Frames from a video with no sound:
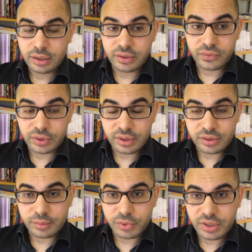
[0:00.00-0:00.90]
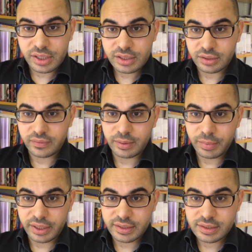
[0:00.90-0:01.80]
different interpretation of the
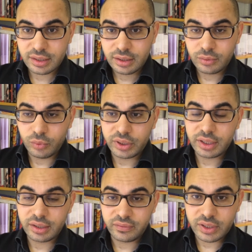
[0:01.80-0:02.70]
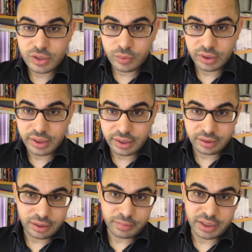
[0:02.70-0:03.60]
past, would eventually
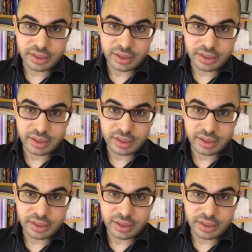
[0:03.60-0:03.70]
end up